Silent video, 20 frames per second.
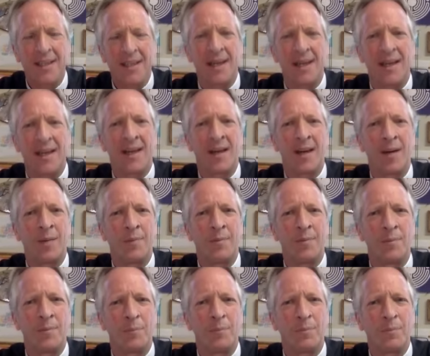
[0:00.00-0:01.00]

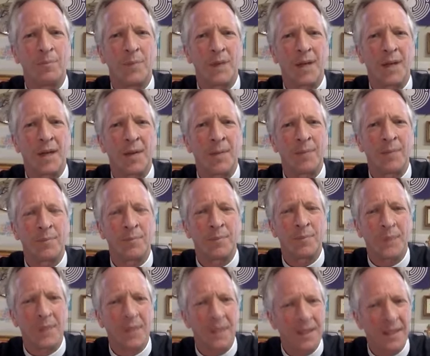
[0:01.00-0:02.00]
Um, um,
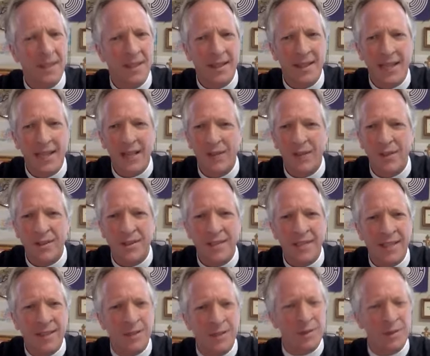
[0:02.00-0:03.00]
give us
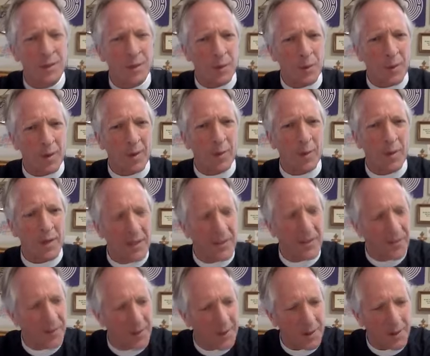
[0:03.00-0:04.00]
that story. What did it
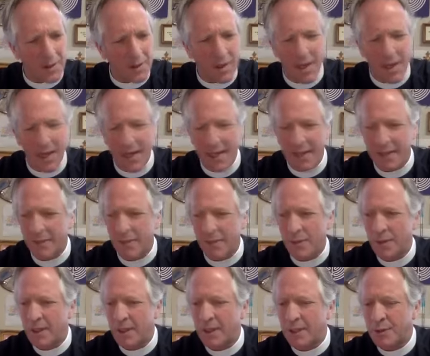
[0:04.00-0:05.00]
feel like? What
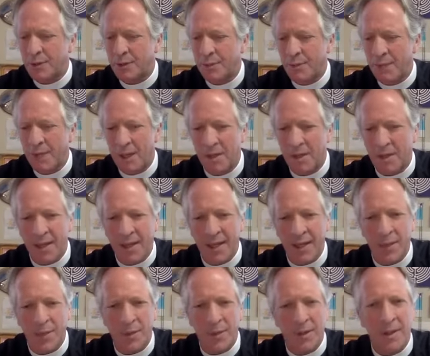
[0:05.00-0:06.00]
did it smell
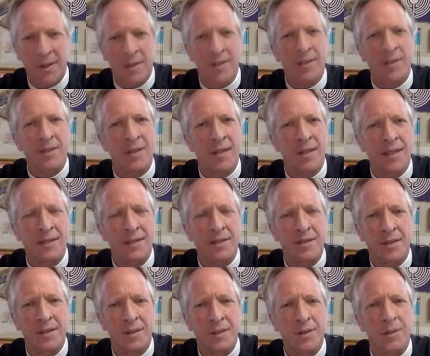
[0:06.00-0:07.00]
like? What did it look like to
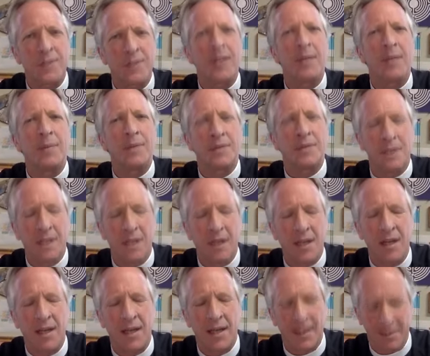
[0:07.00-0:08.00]
you? Your image of
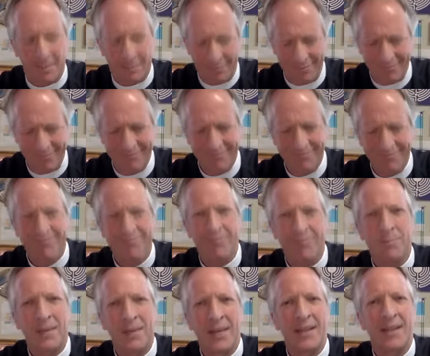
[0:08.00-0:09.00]
God
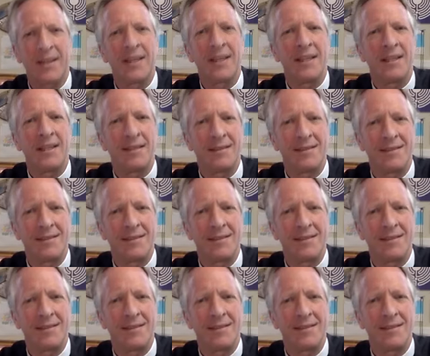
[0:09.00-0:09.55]
back then.